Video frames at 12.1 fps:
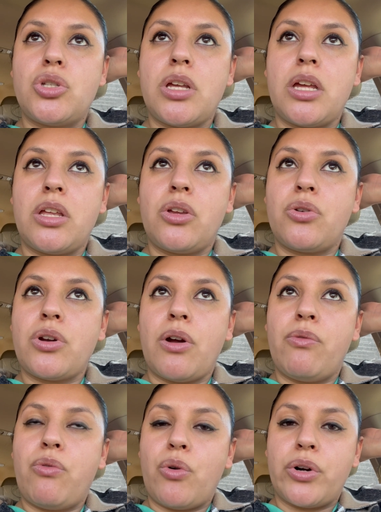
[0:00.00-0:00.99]
you're not
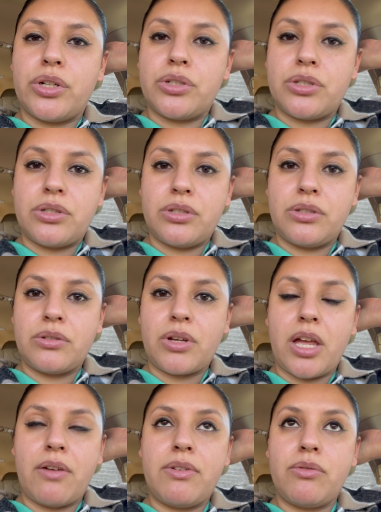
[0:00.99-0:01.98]
forced.
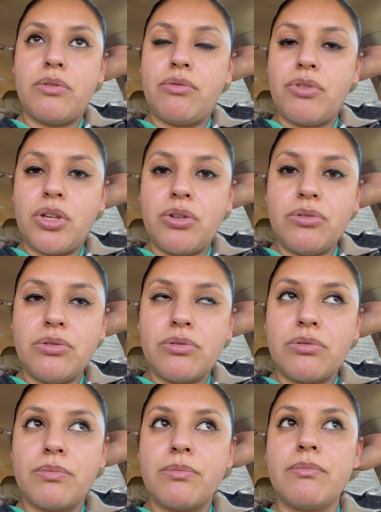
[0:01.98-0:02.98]
Okay, if you refuse,
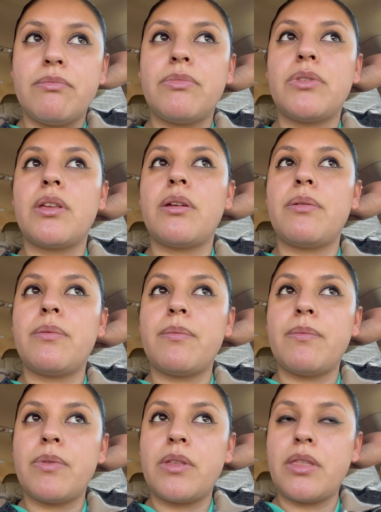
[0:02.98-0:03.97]

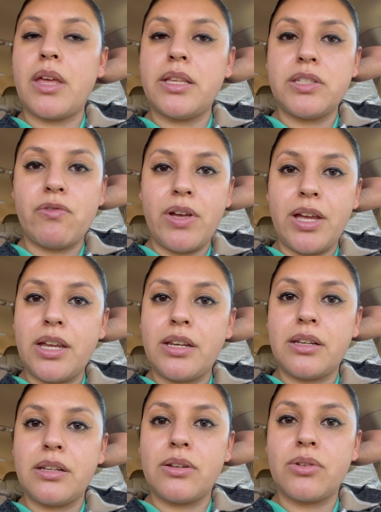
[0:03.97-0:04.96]
that's fine.
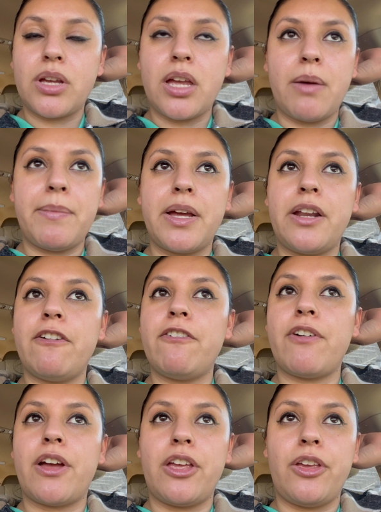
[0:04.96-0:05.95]
Okay, I'm not gonna
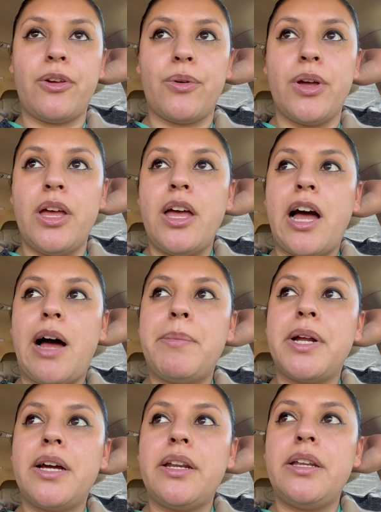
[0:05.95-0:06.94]
fight you. I'm
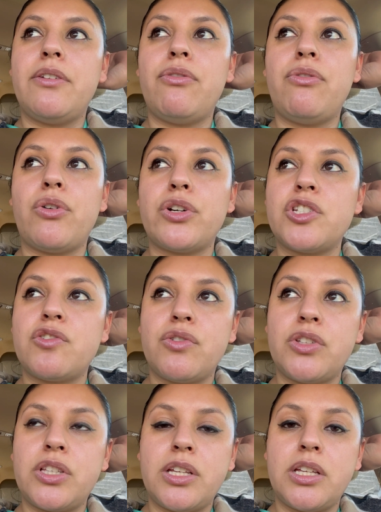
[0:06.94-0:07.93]
not gonna
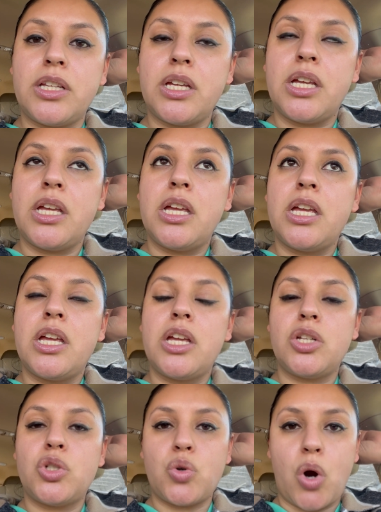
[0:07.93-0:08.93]
forcefully
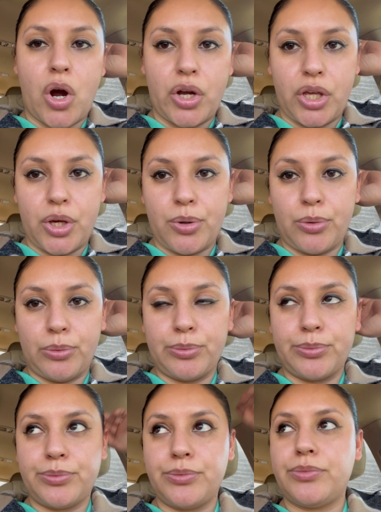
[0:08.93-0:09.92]
draw you.
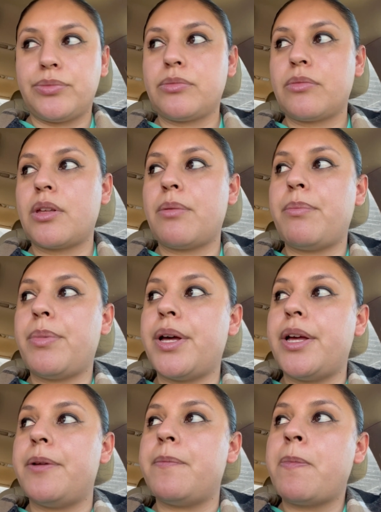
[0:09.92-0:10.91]
But